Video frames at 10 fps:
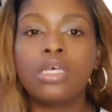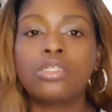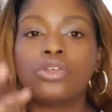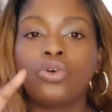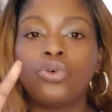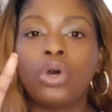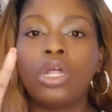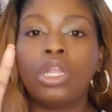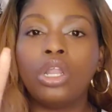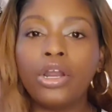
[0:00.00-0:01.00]
So
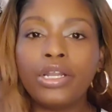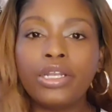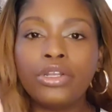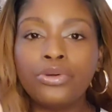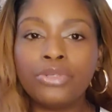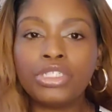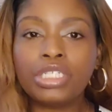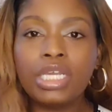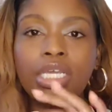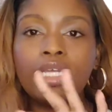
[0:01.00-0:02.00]
learning a new
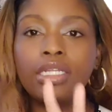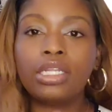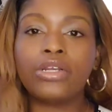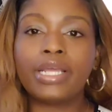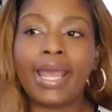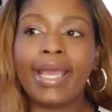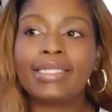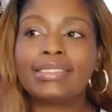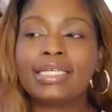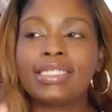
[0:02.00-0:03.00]
machine, learning
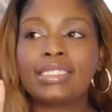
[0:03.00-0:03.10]
access,